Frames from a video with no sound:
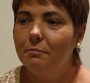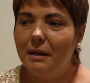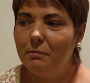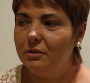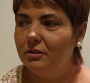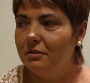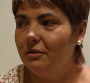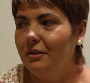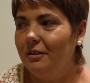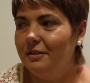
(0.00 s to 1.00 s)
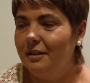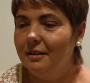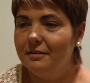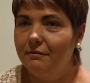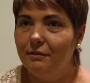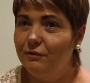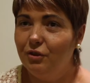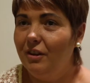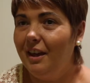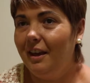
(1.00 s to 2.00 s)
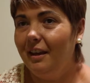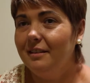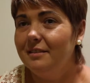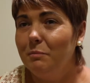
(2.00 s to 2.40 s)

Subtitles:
people doesn't look at you as if you've two heads.